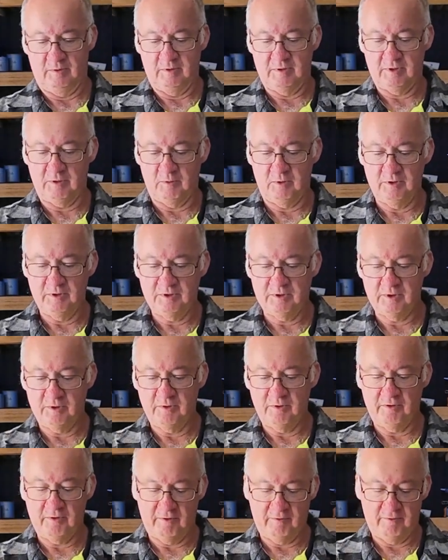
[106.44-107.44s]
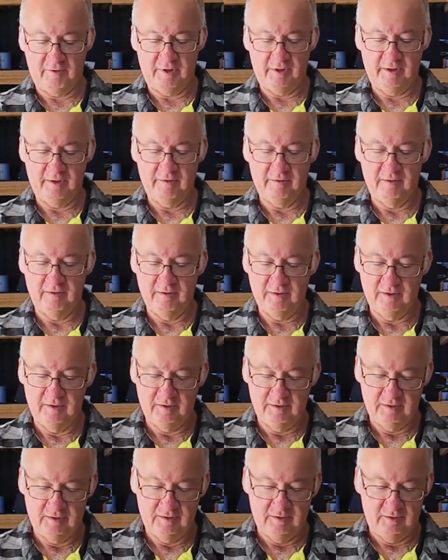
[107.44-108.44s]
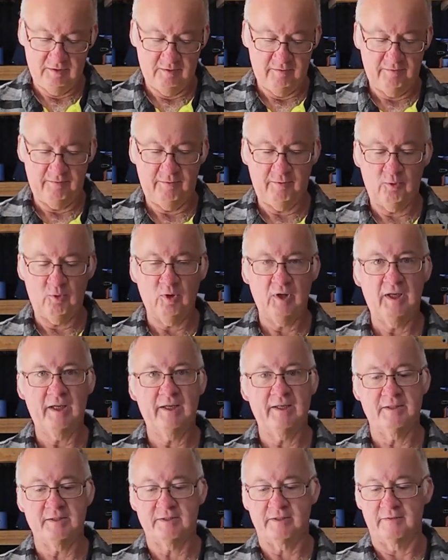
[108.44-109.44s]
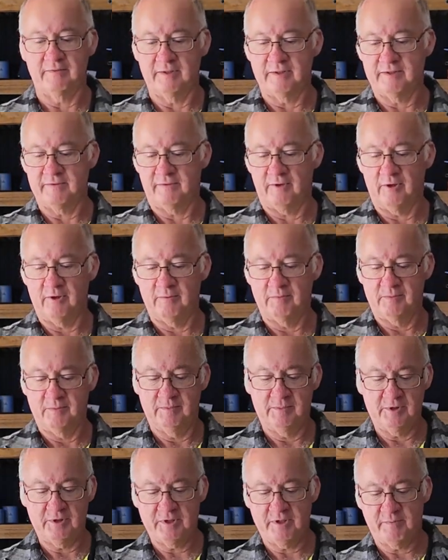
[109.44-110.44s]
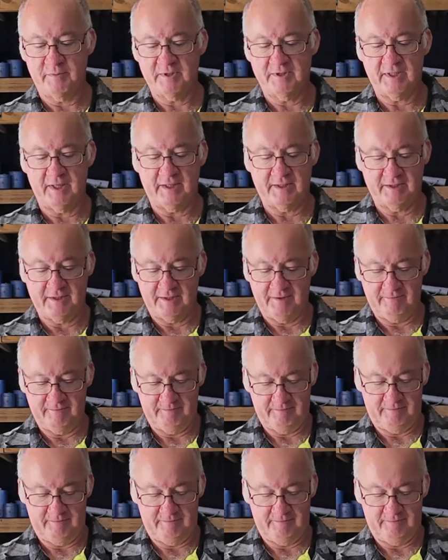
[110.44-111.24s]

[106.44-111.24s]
So 1, 2, 3, 4 layers of this foam just to protect it.